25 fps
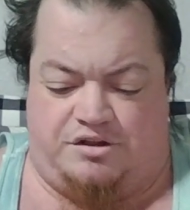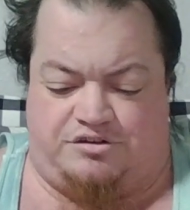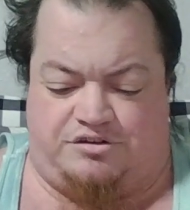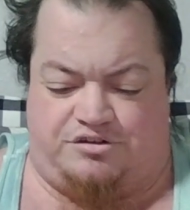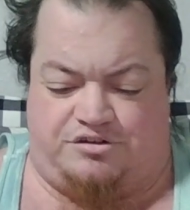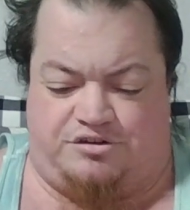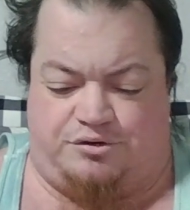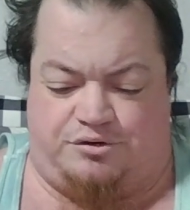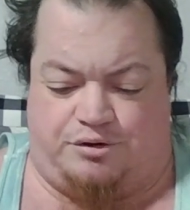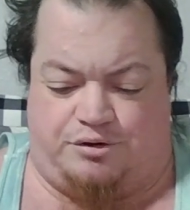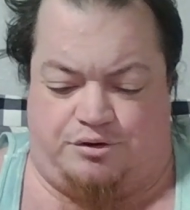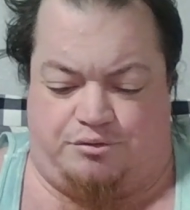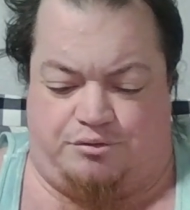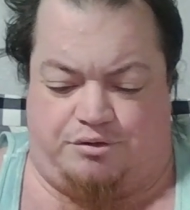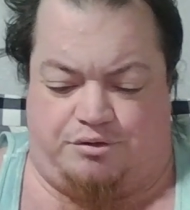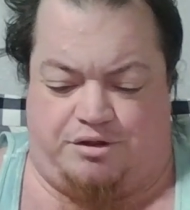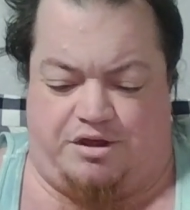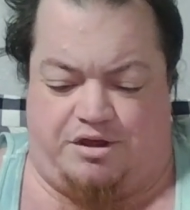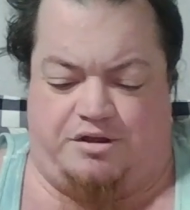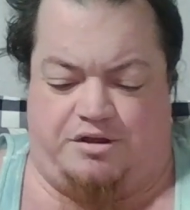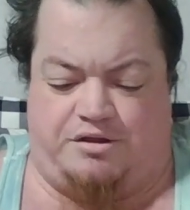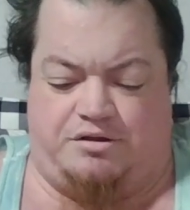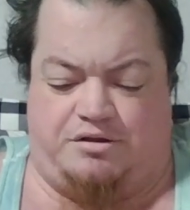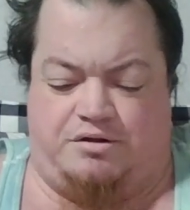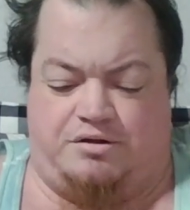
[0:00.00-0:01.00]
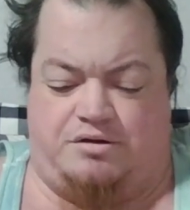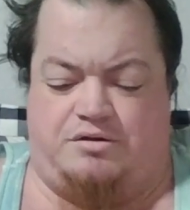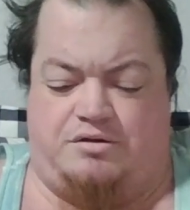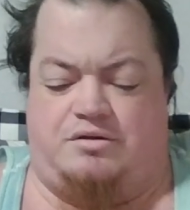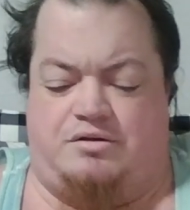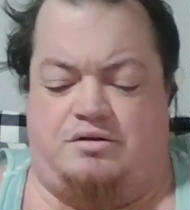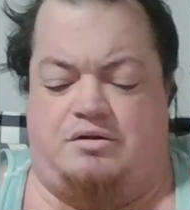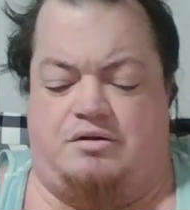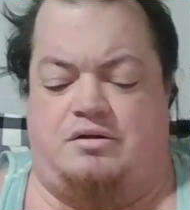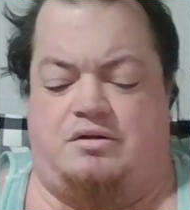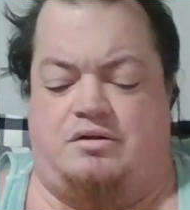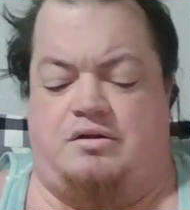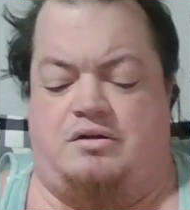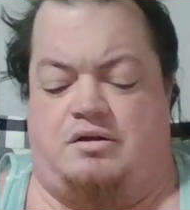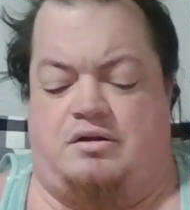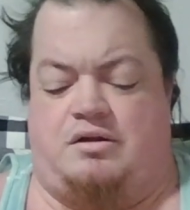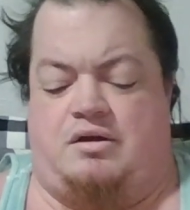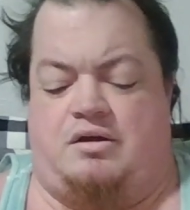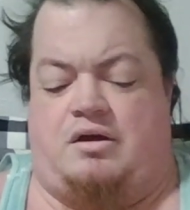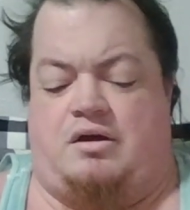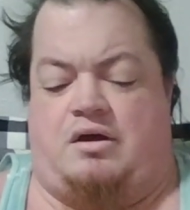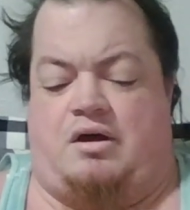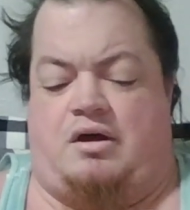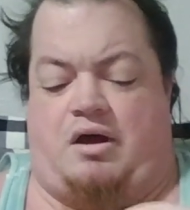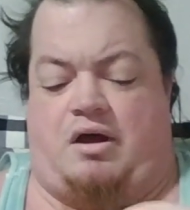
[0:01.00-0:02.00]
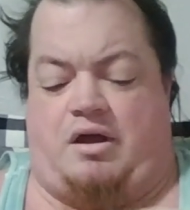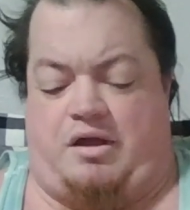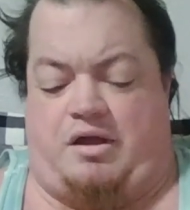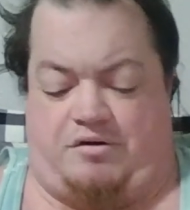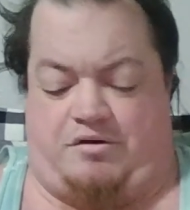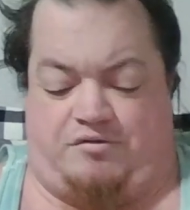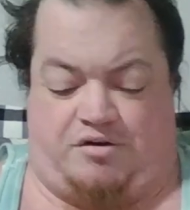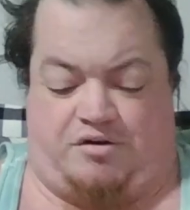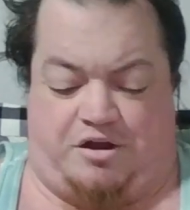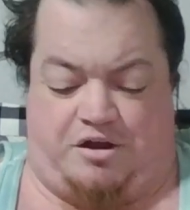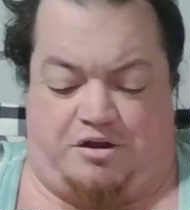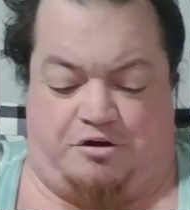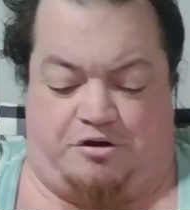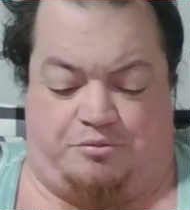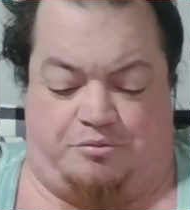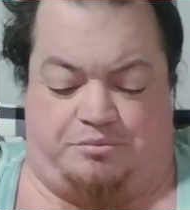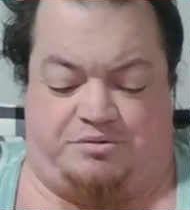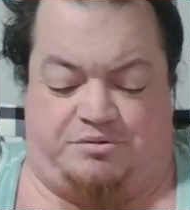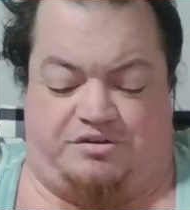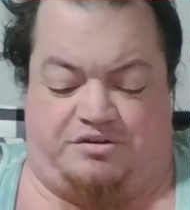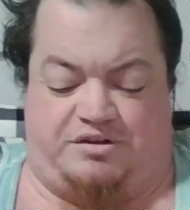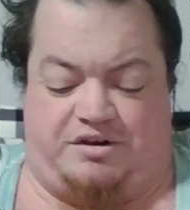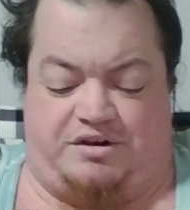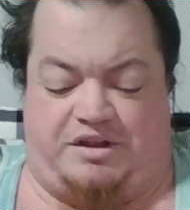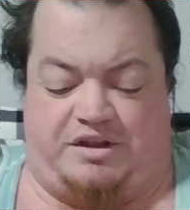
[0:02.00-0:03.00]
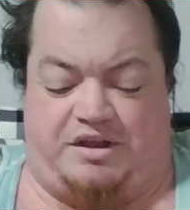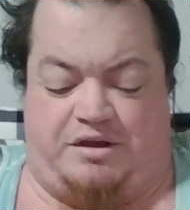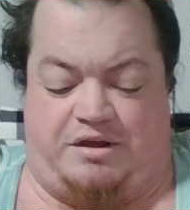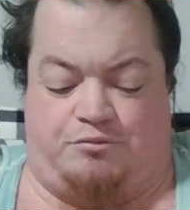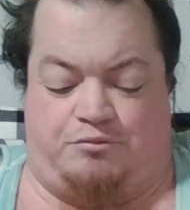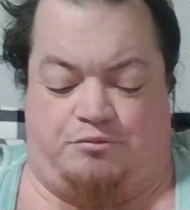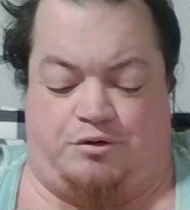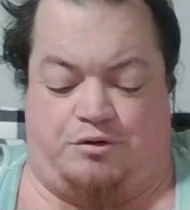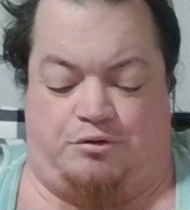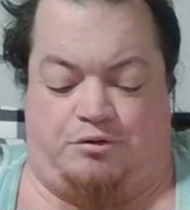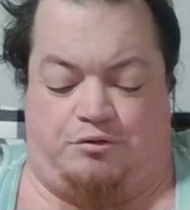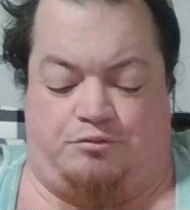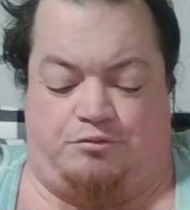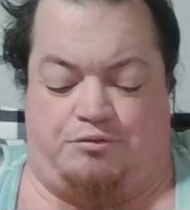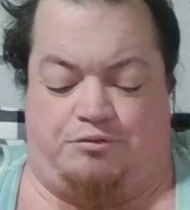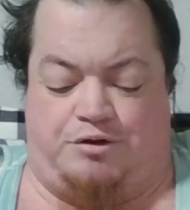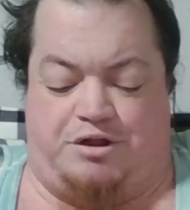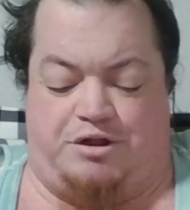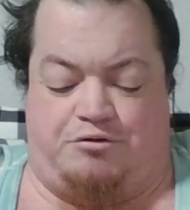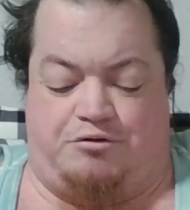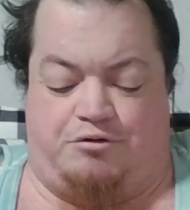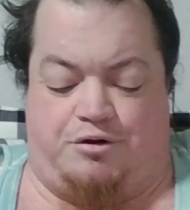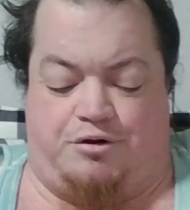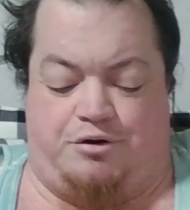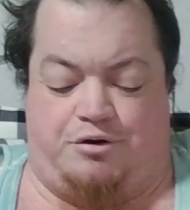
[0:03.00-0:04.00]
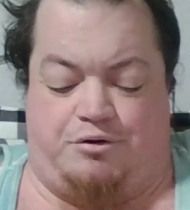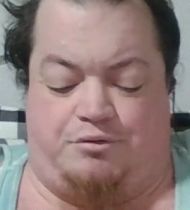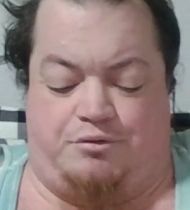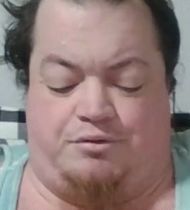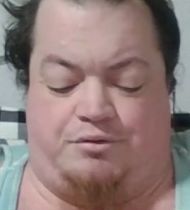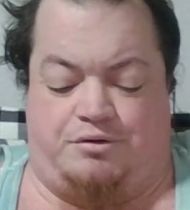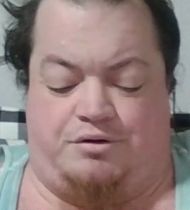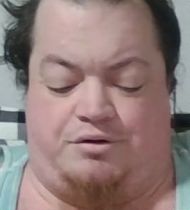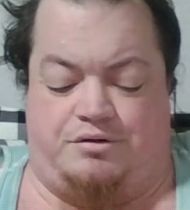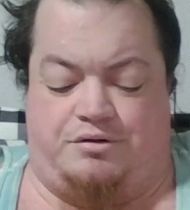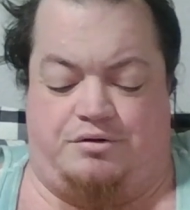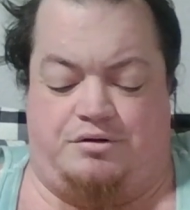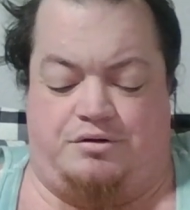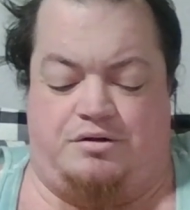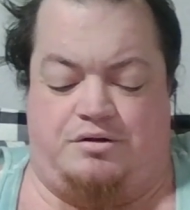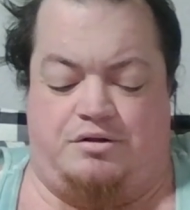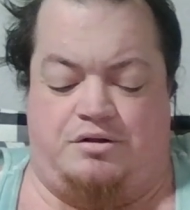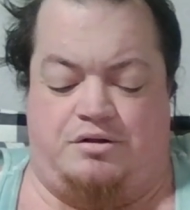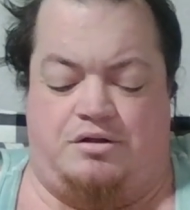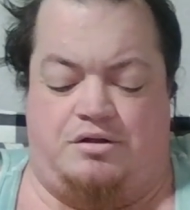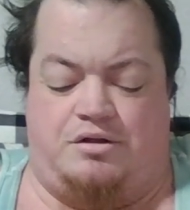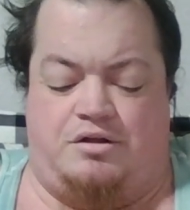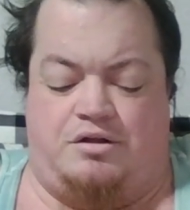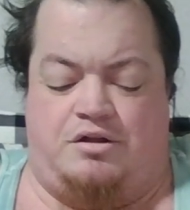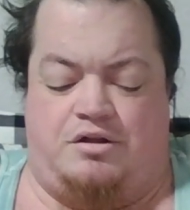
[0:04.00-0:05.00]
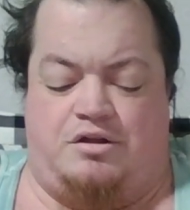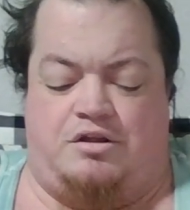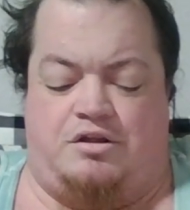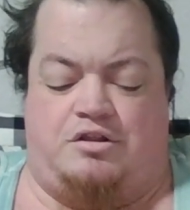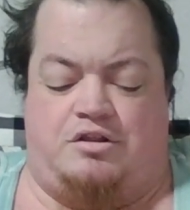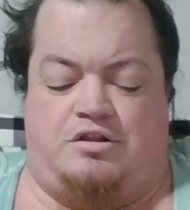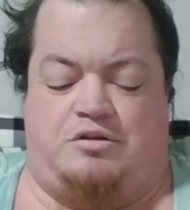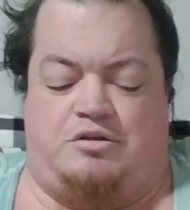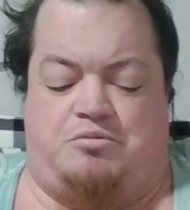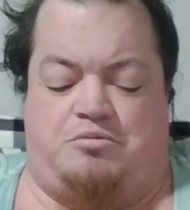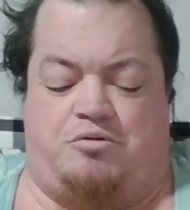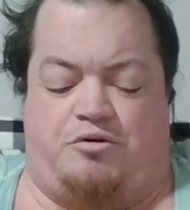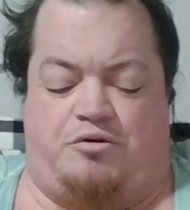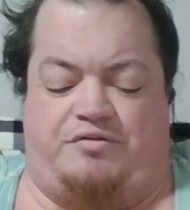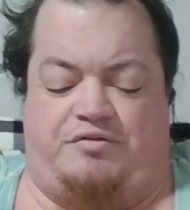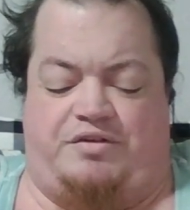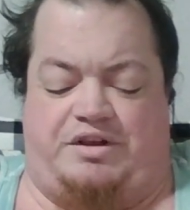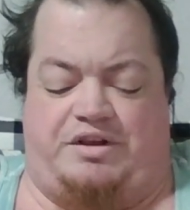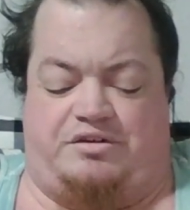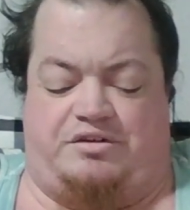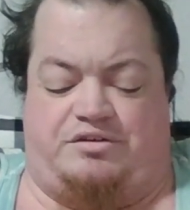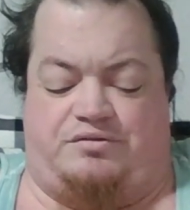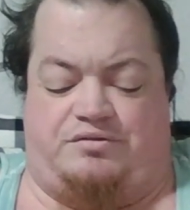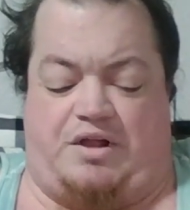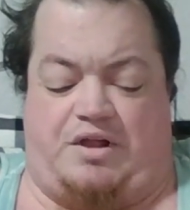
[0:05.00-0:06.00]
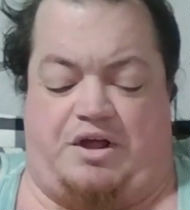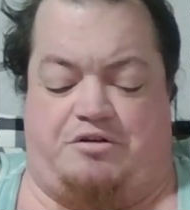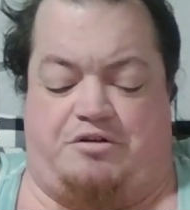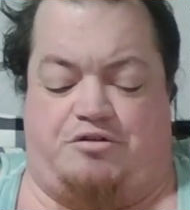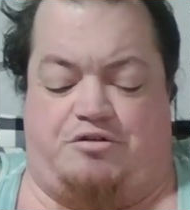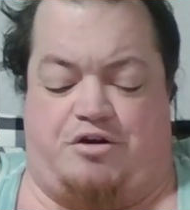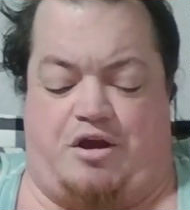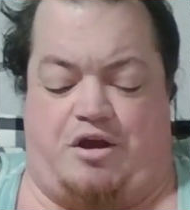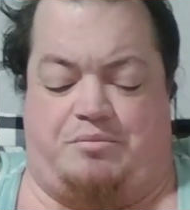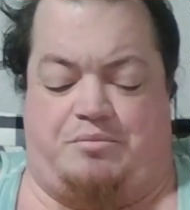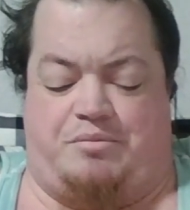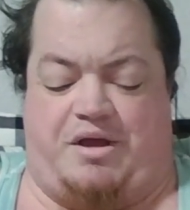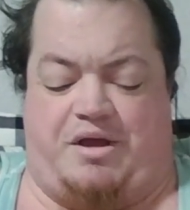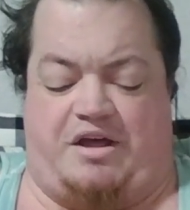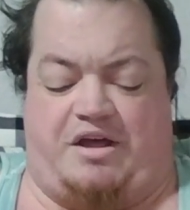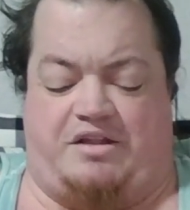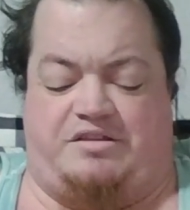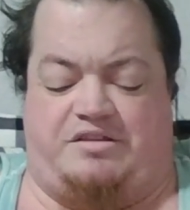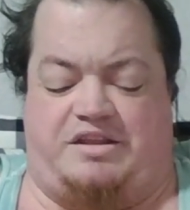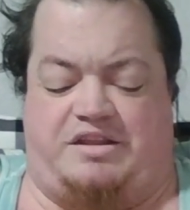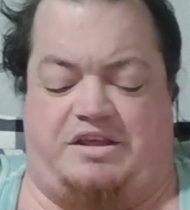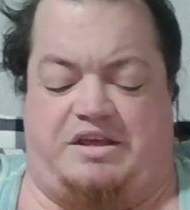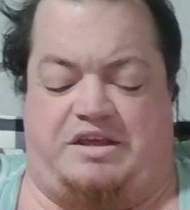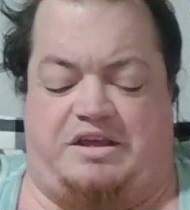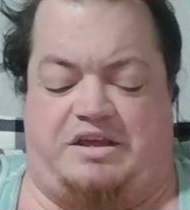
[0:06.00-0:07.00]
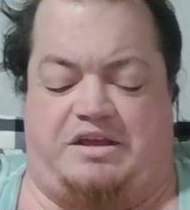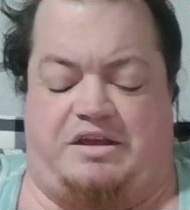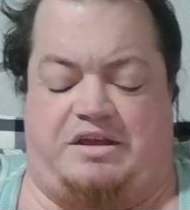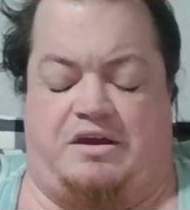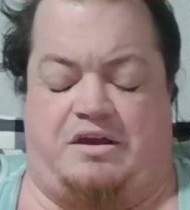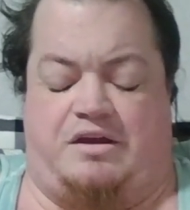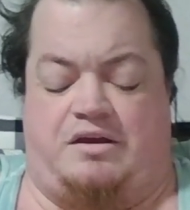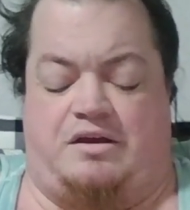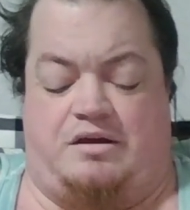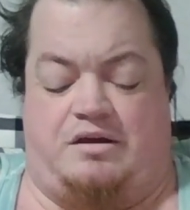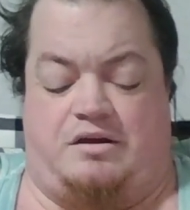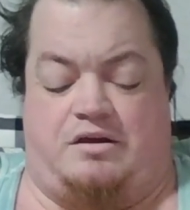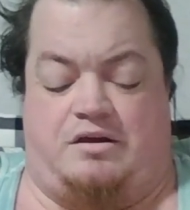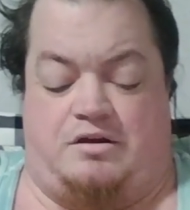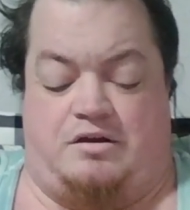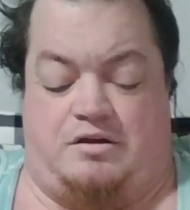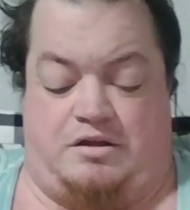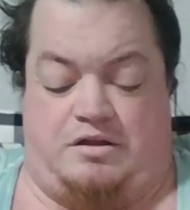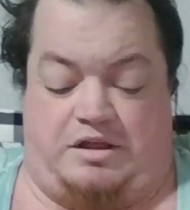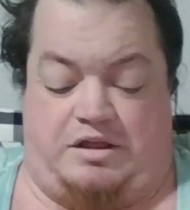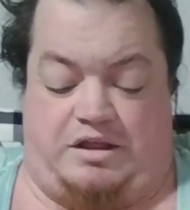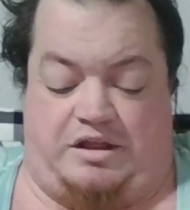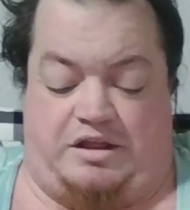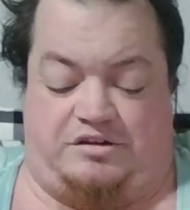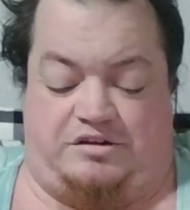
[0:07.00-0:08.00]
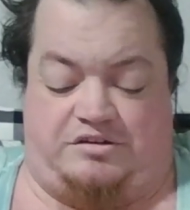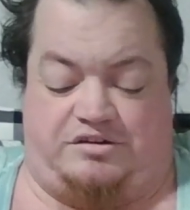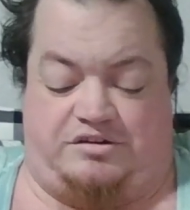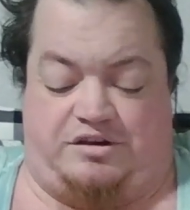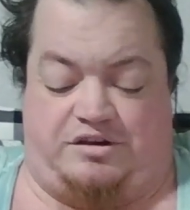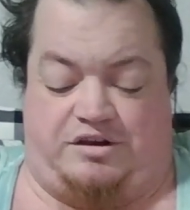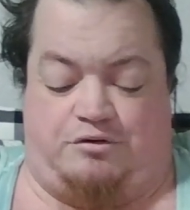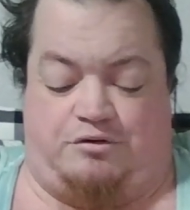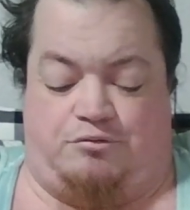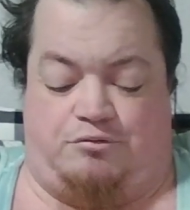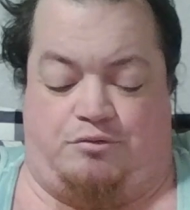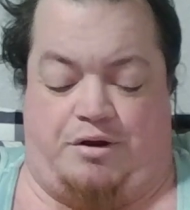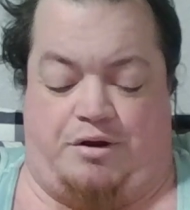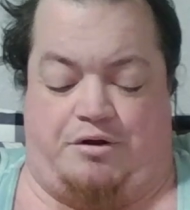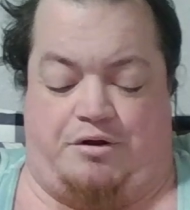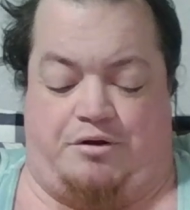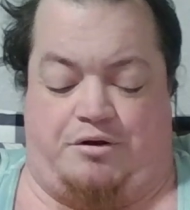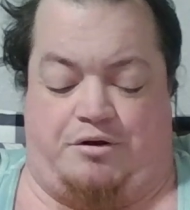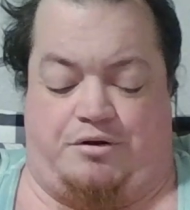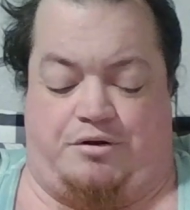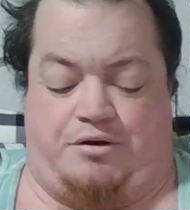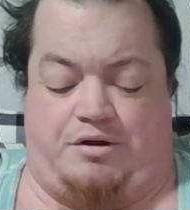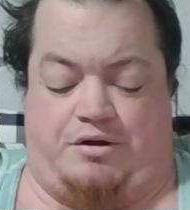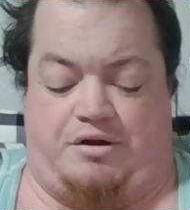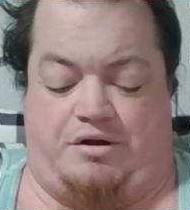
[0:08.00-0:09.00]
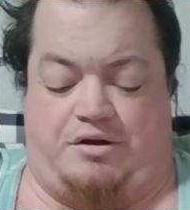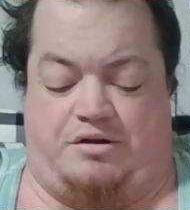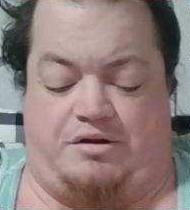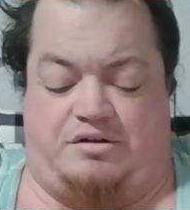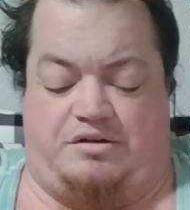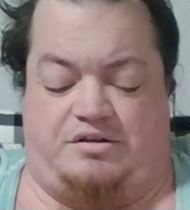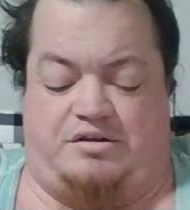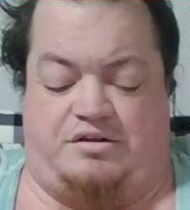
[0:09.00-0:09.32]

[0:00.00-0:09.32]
it's doing okay. I have high hopes that it will regrow. The poor Venus flytrap had the incident where